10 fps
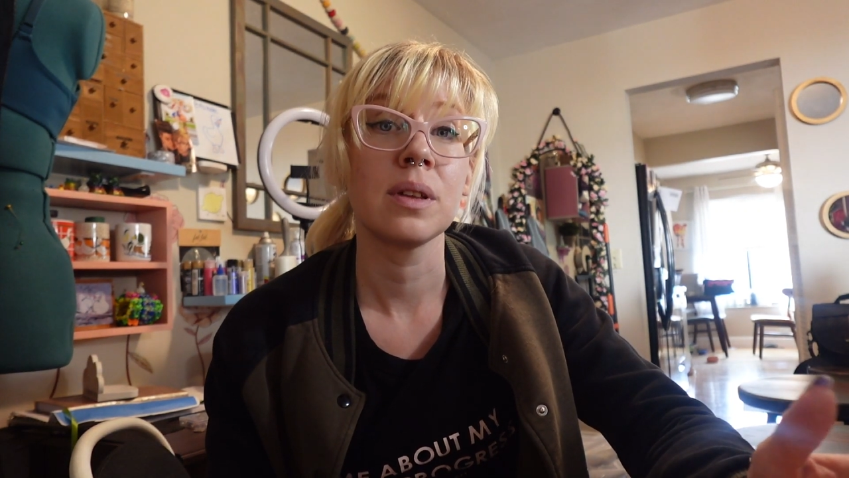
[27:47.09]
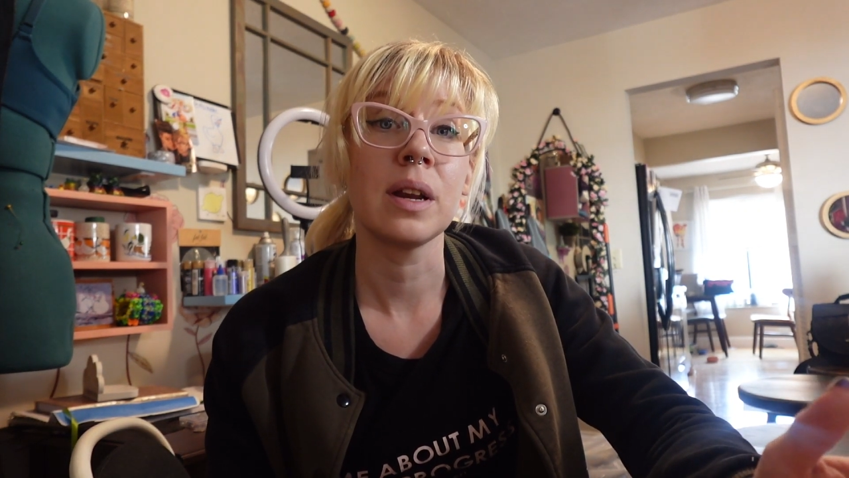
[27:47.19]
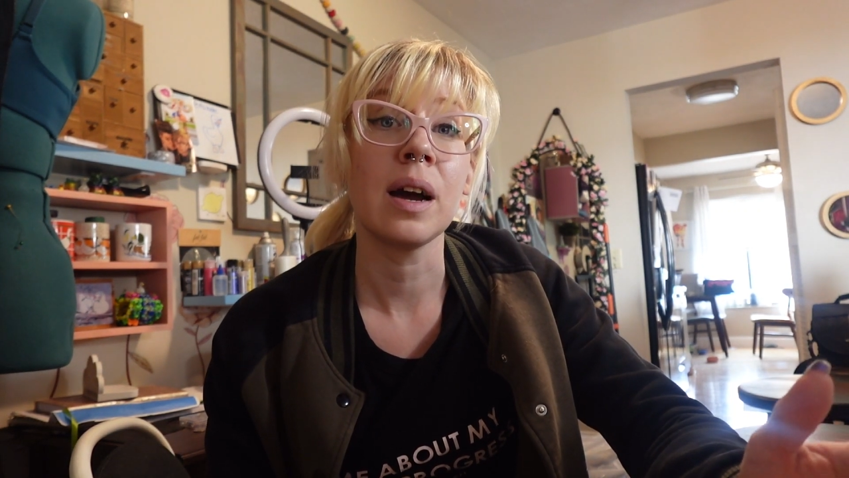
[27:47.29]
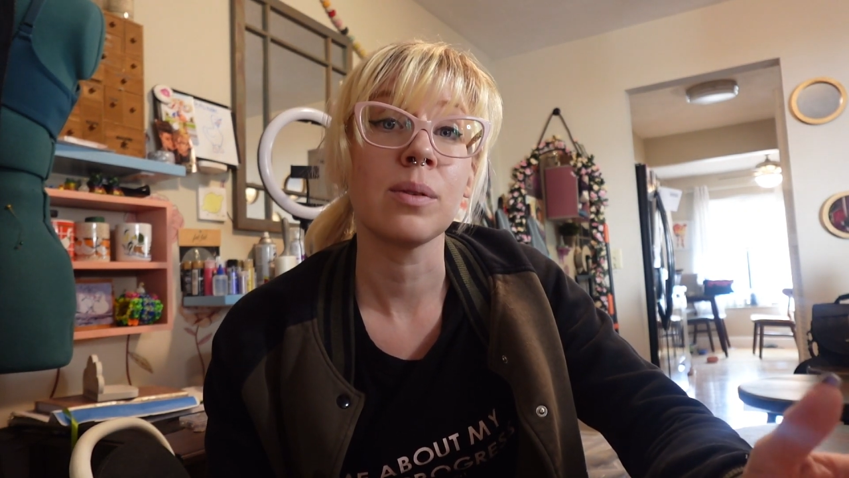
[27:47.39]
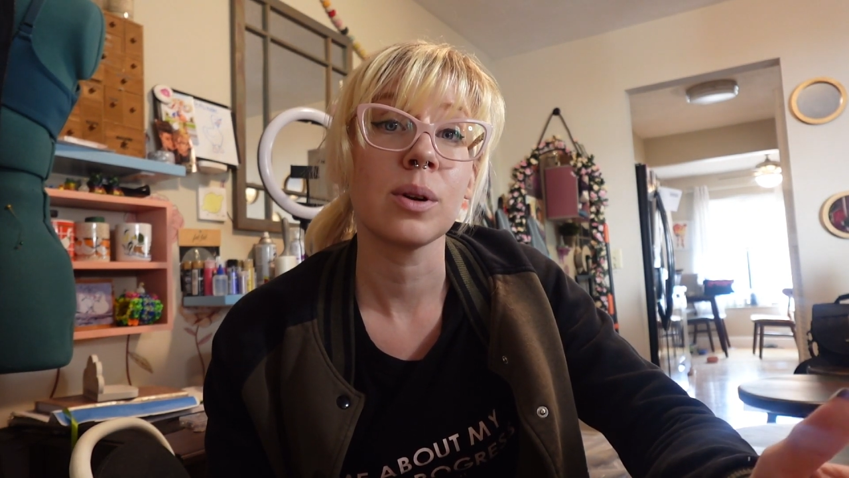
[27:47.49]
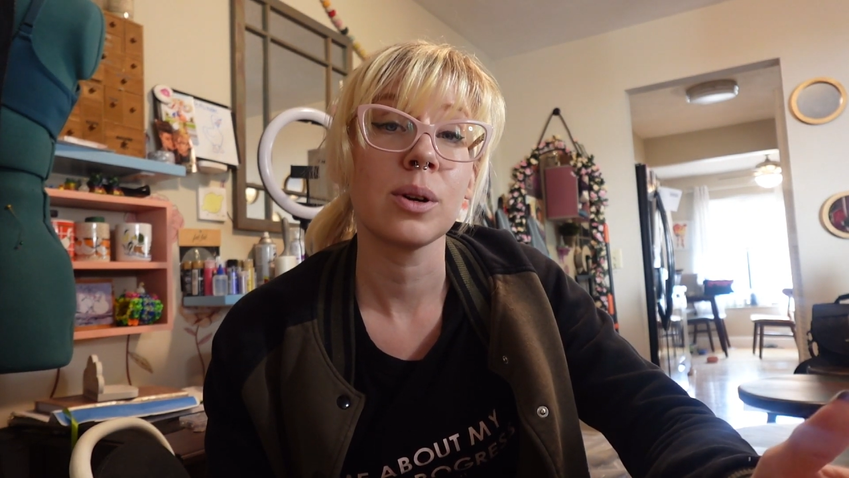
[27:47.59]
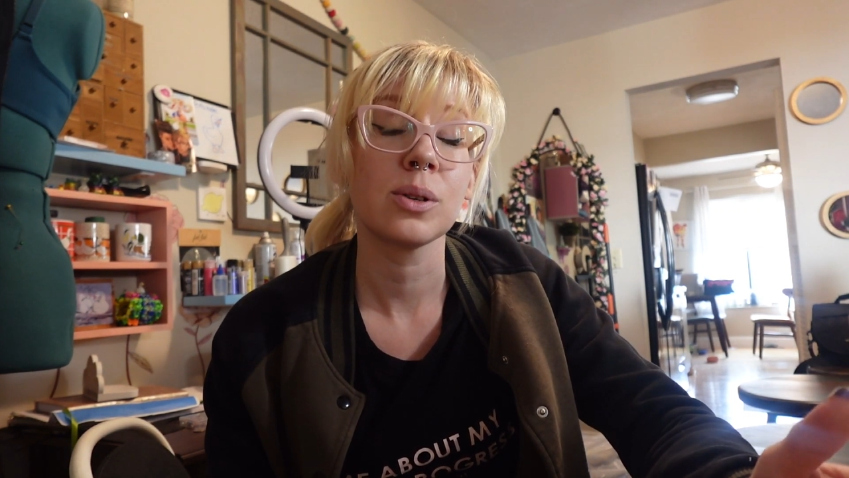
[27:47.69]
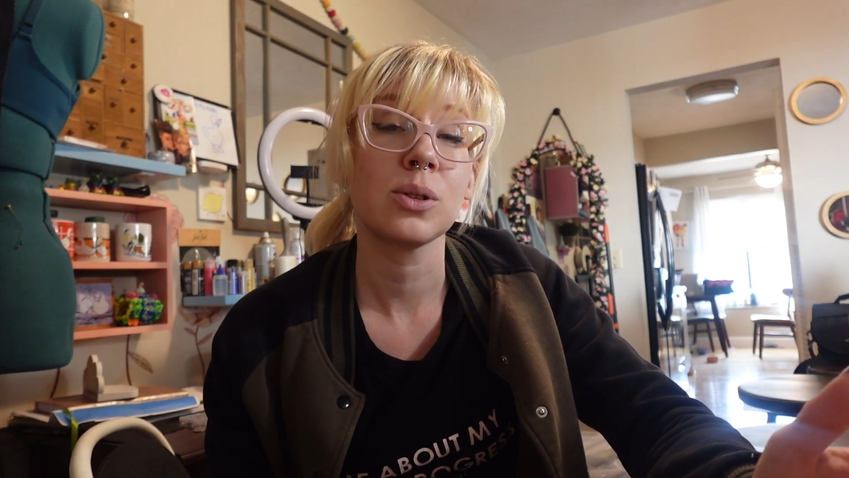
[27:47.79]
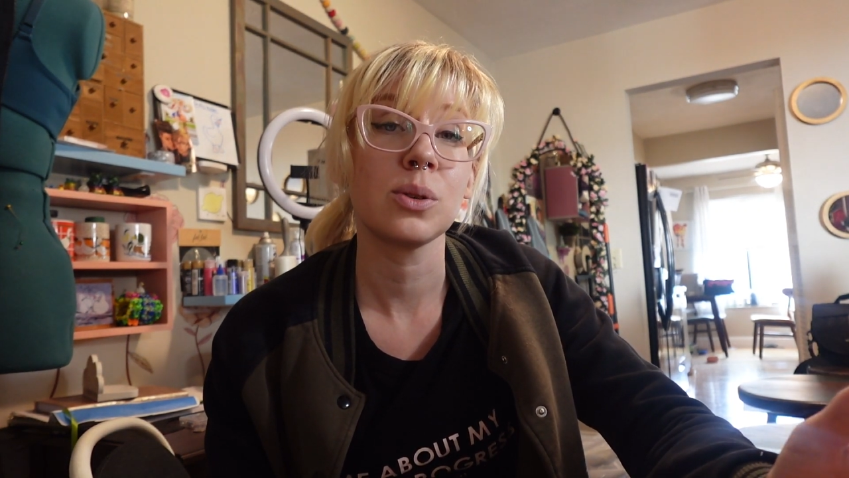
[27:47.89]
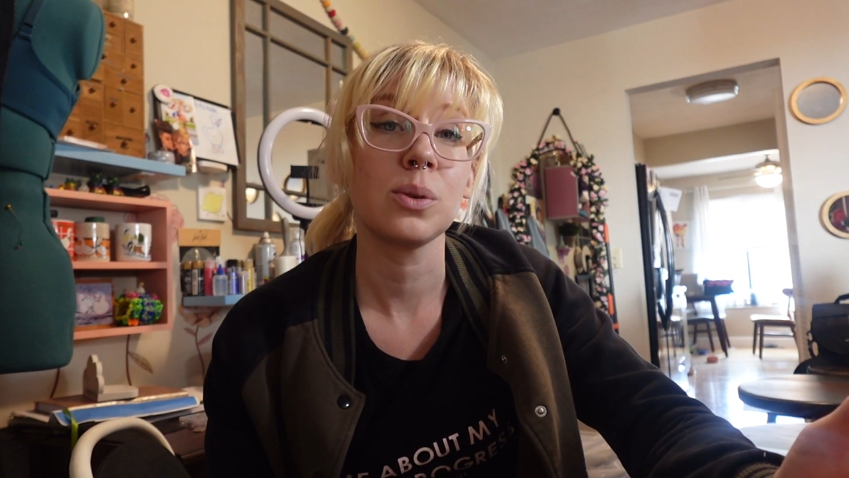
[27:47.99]
than ever
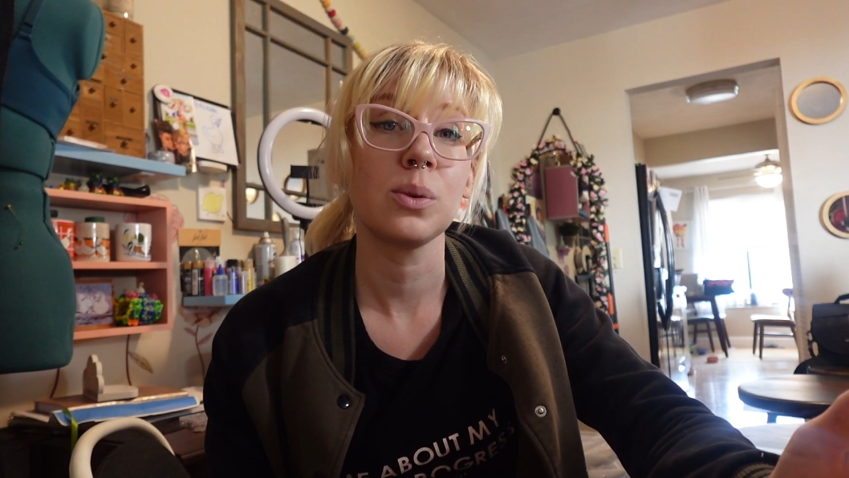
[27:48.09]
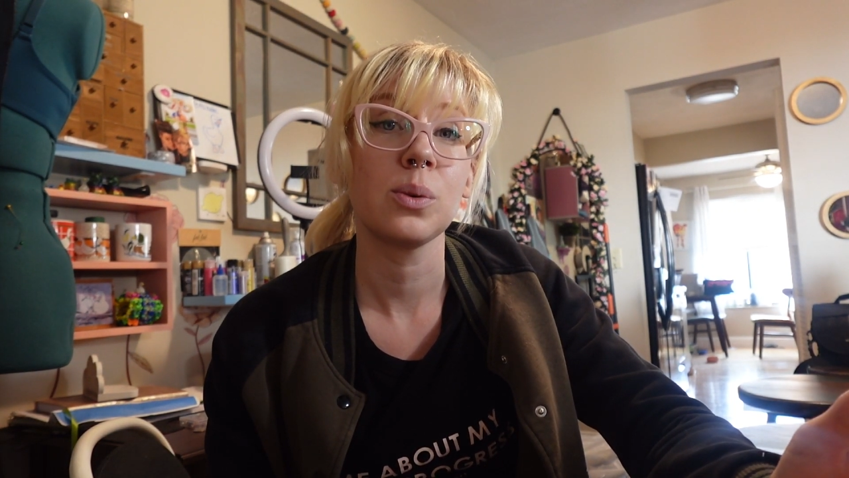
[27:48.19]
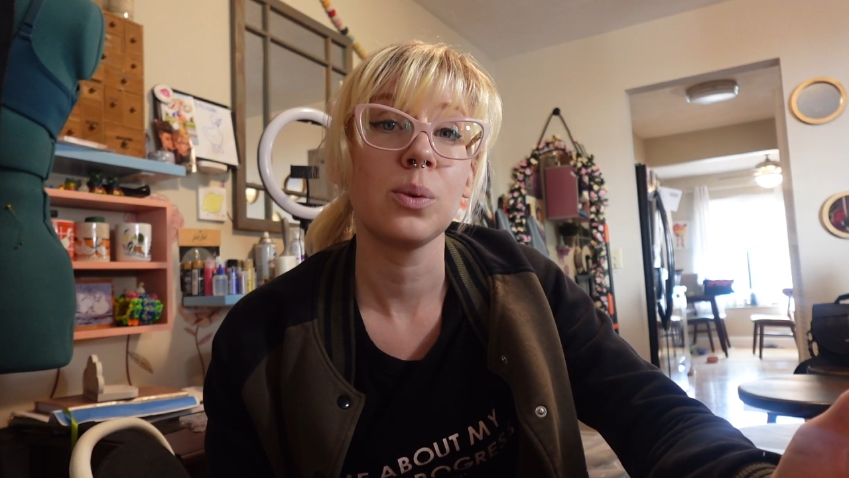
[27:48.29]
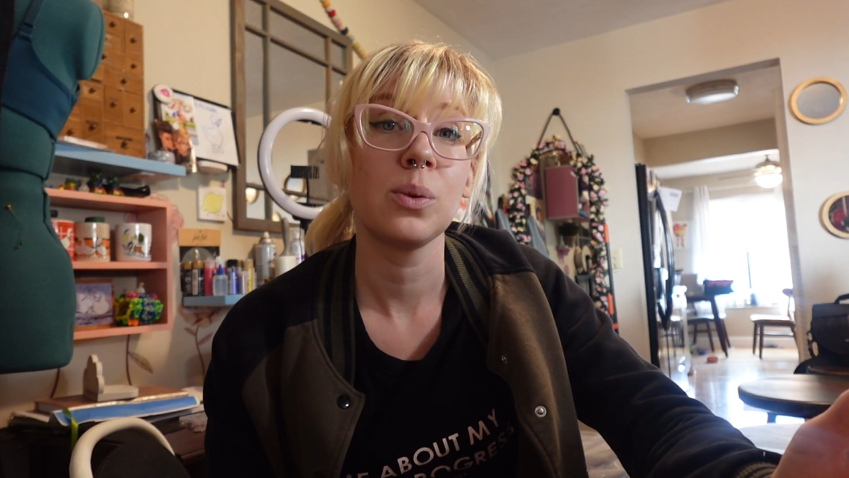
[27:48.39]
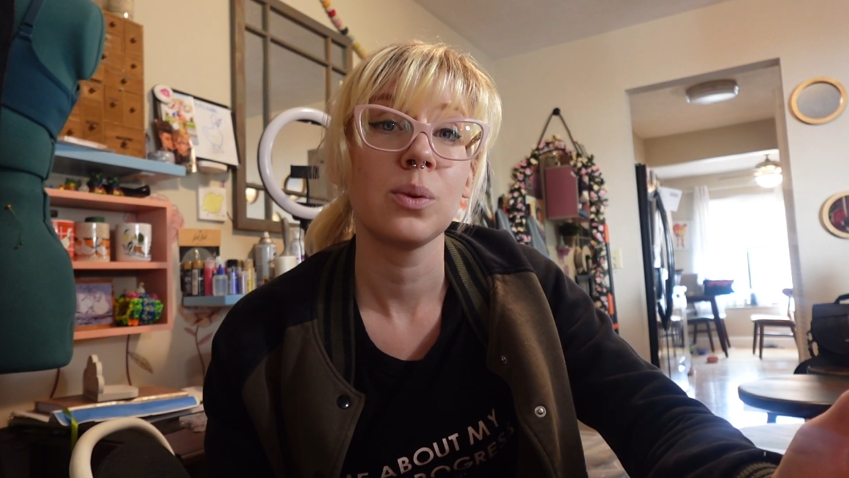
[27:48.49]
to